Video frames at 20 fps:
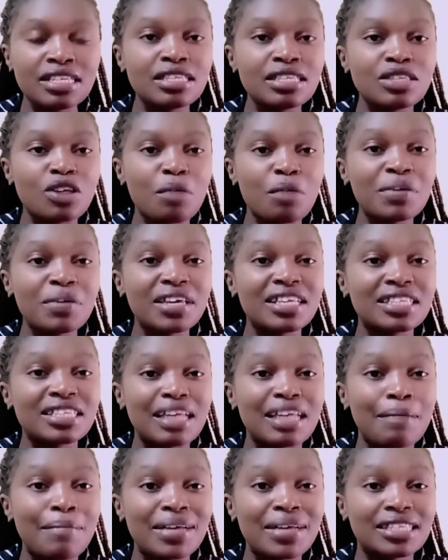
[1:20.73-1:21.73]
topic is
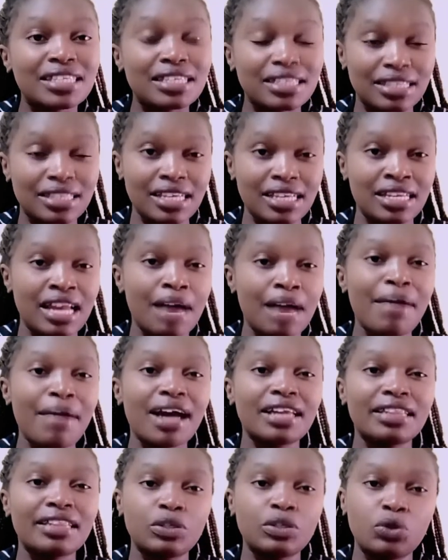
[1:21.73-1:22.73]
number 16
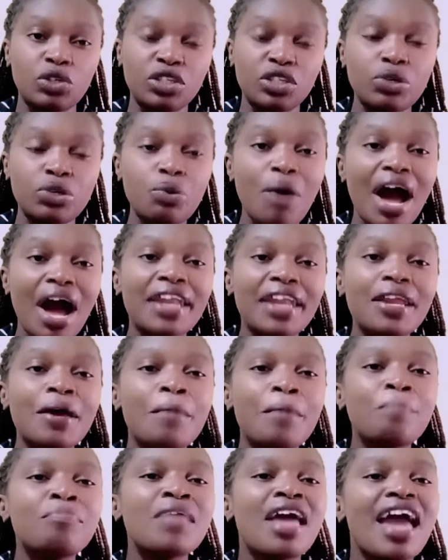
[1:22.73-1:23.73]
among the 21,
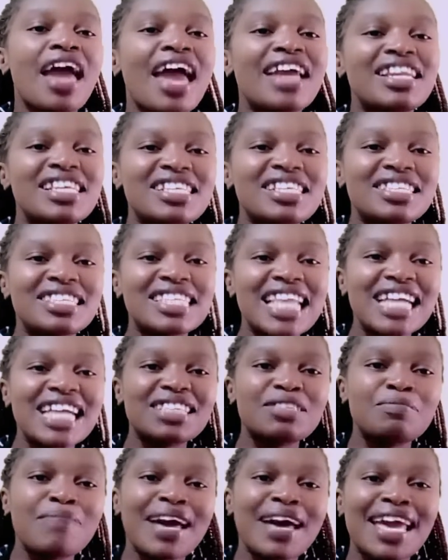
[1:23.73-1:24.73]
and he
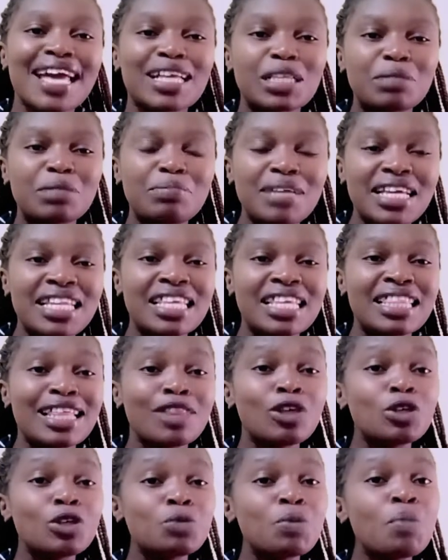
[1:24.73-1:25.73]
starts by explaining that
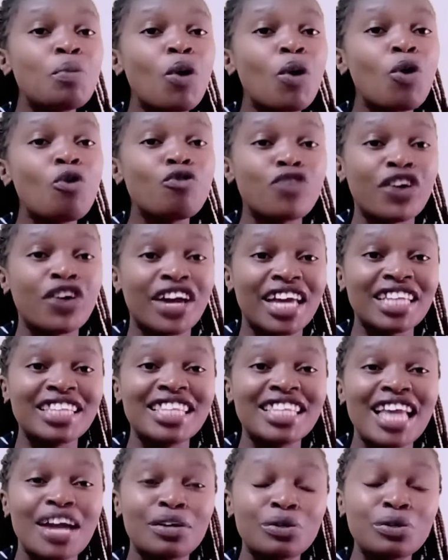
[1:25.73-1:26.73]
those people who forget
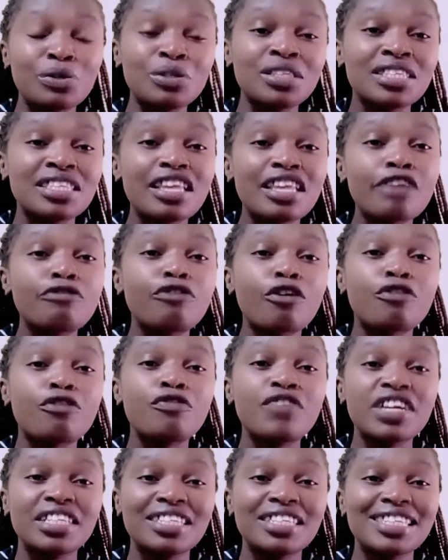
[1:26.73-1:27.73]
their roots, they
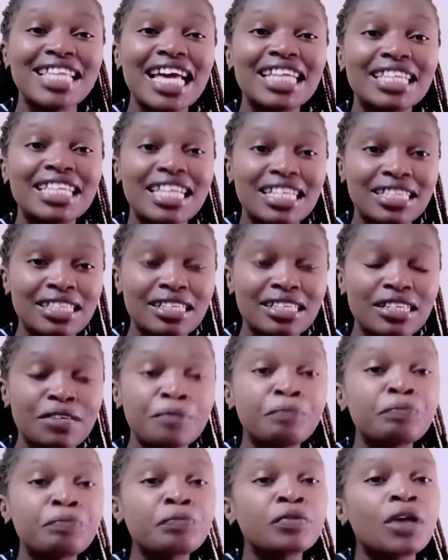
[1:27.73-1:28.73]
forfeit their
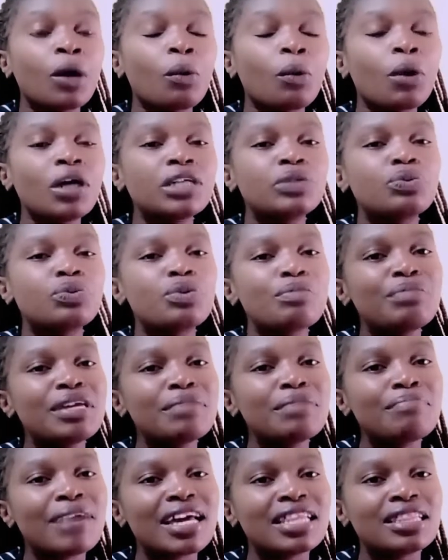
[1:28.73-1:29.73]
destiny. What we
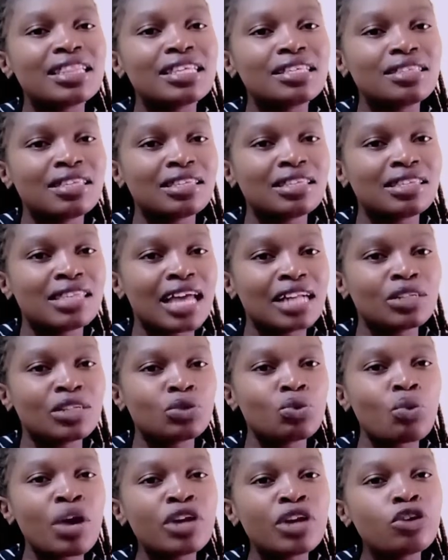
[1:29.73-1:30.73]
mean by this is that
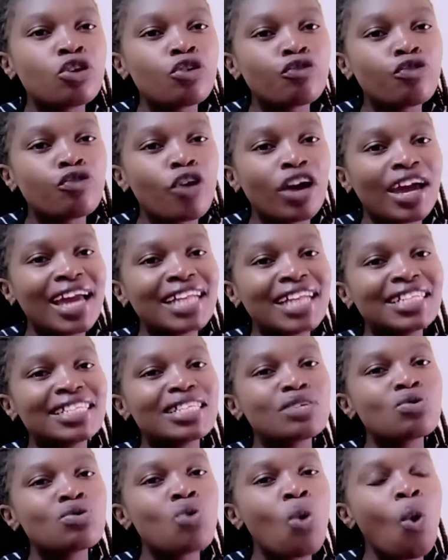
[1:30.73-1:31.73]
when you're
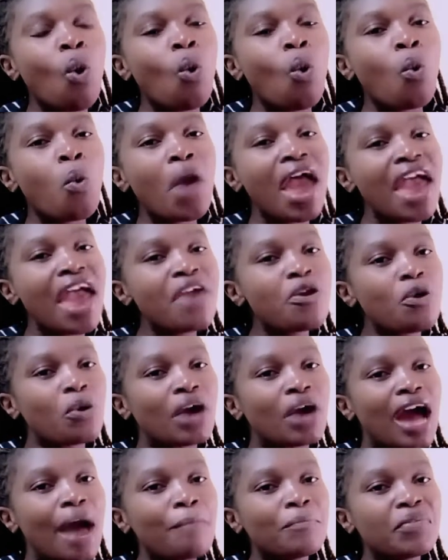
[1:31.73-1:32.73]
forgetting where you're
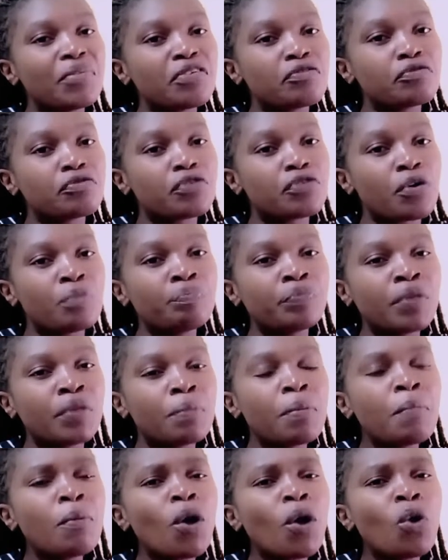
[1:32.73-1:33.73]
coming from,
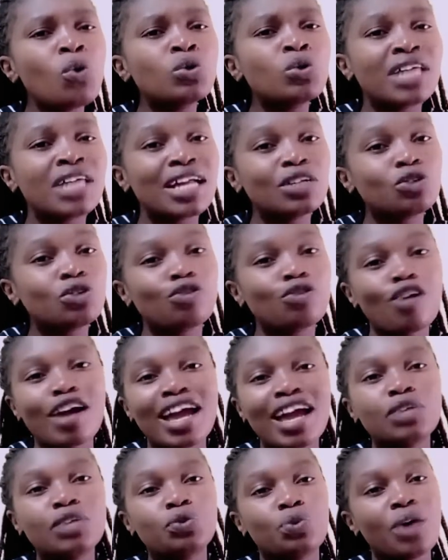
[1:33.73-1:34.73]
people who tend to
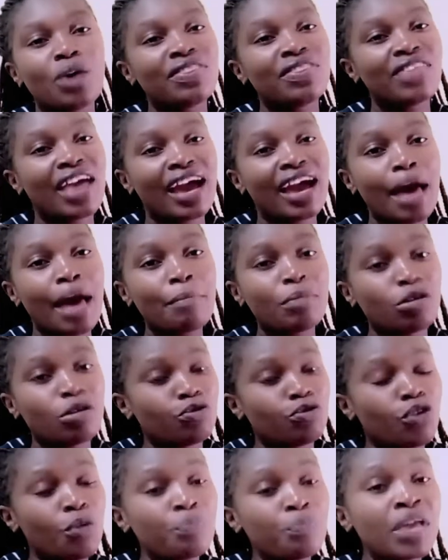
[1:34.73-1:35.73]
forget where they are coming
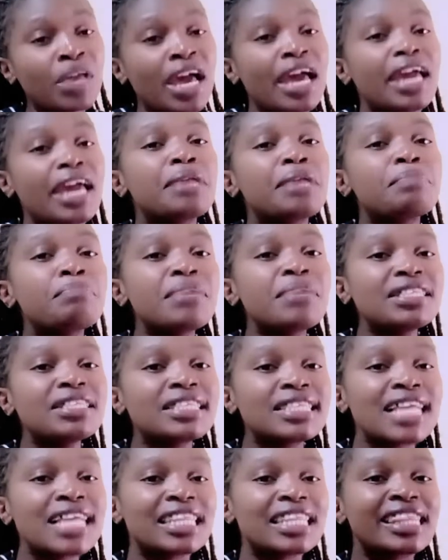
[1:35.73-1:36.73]
from, it
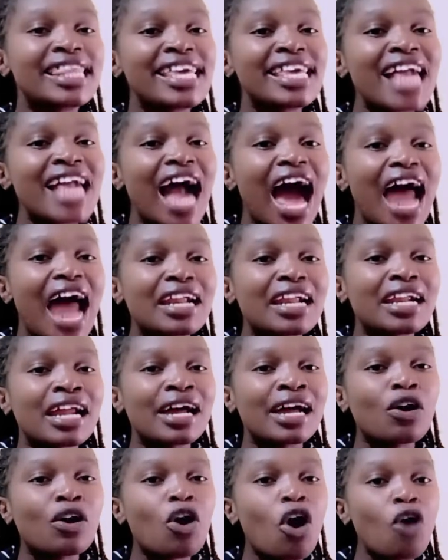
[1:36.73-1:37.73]
means that they
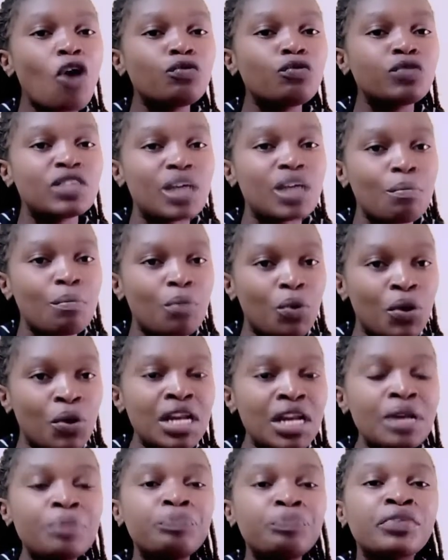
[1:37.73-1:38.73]
are
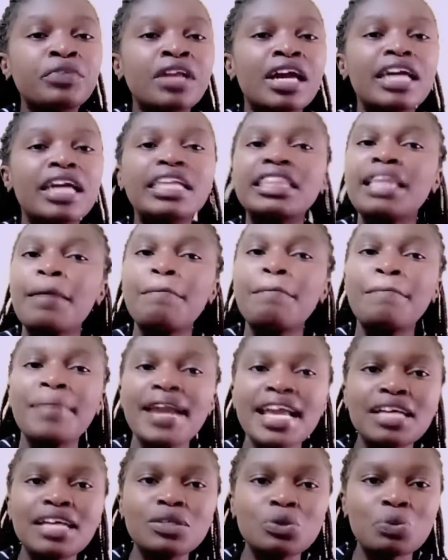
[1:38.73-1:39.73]
comfortable in the
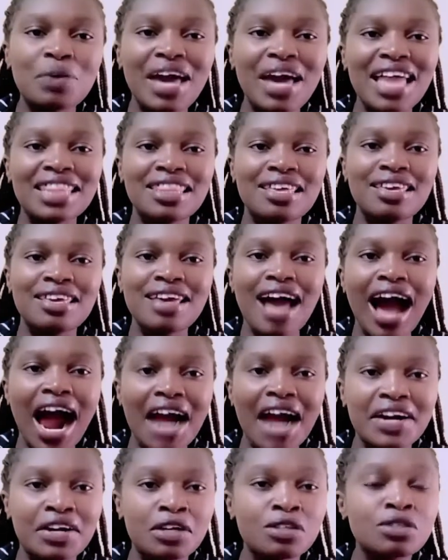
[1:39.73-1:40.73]
place where they
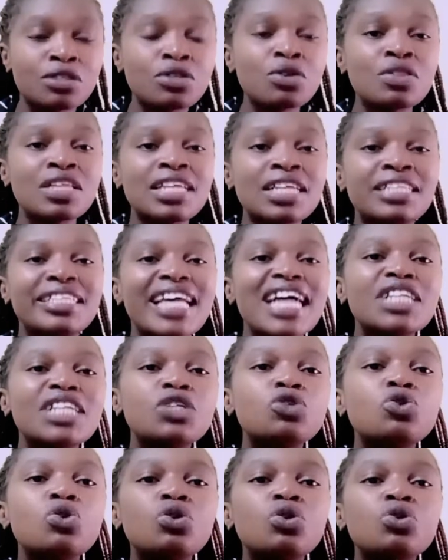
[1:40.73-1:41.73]
are. So they tend
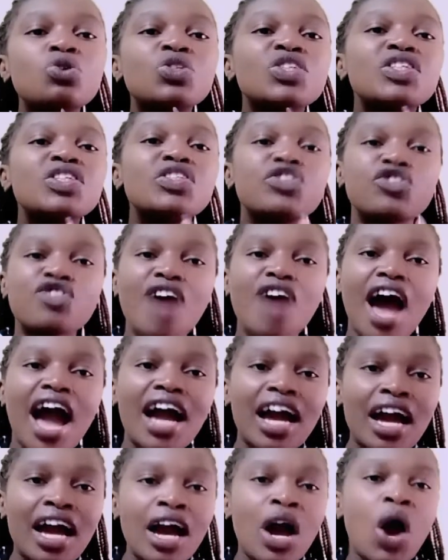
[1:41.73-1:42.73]
to lose
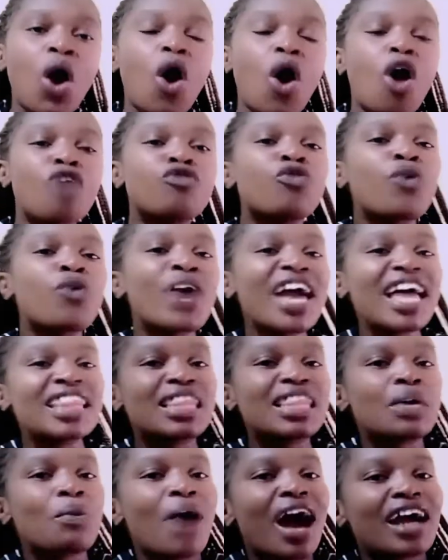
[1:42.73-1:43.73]
track of where
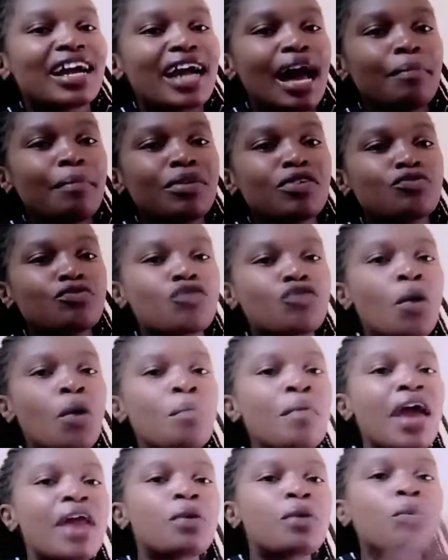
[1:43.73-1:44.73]
they were coming
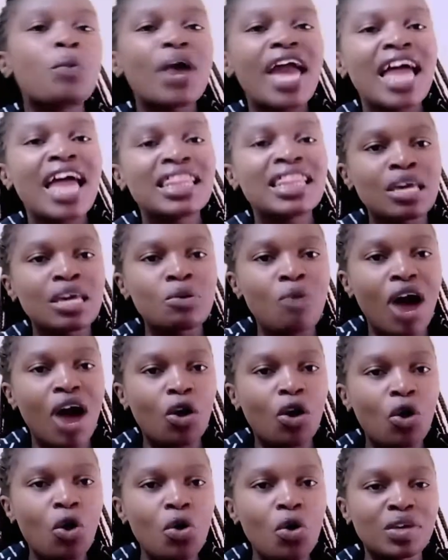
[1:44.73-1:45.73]
from and where they
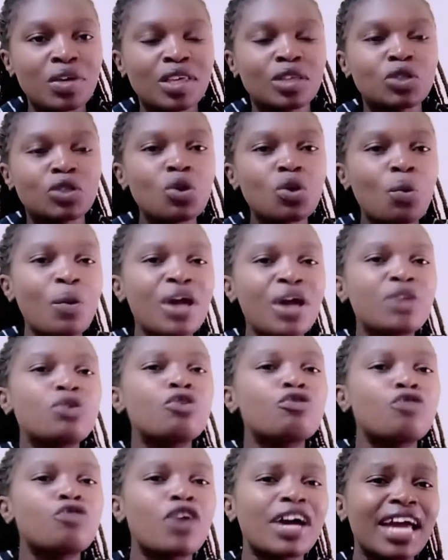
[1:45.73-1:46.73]
were going. So when
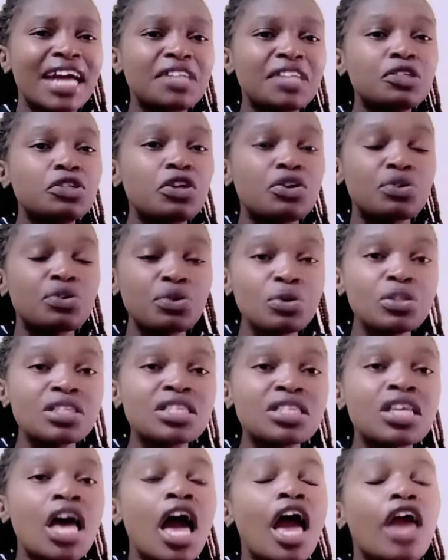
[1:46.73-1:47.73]
you forget your
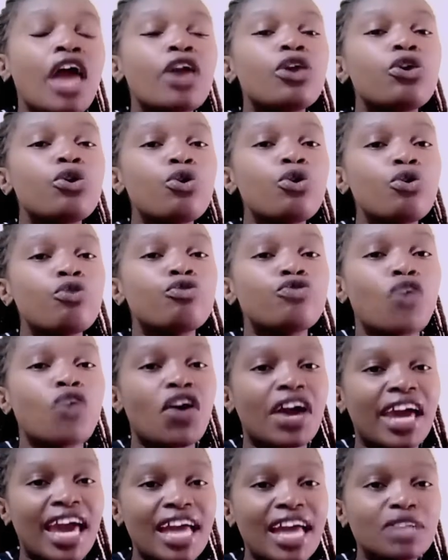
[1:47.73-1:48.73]
roots, you
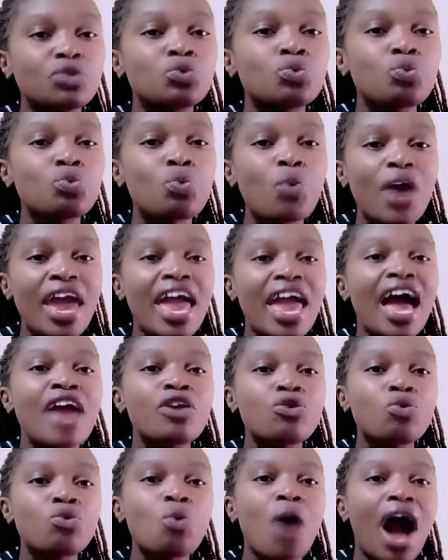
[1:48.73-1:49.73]
forget
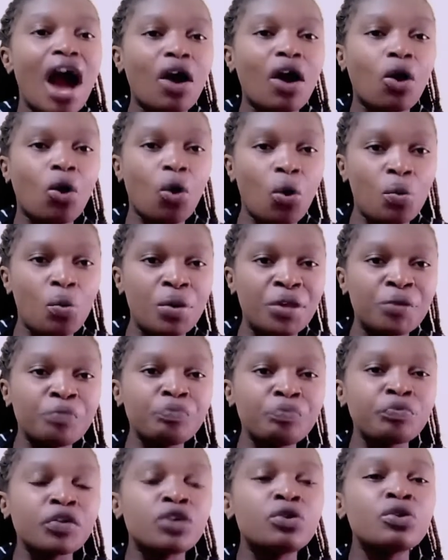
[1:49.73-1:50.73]
where you are going.
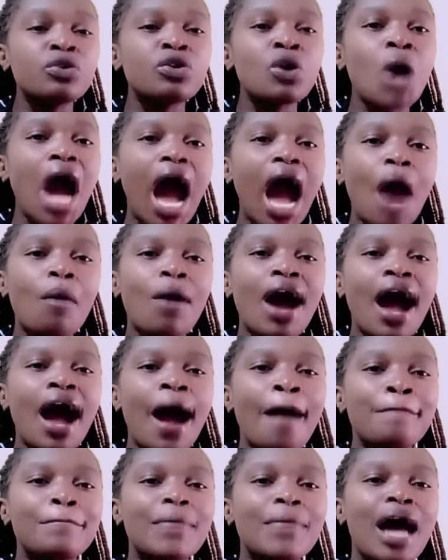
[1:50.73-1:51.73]
You know, our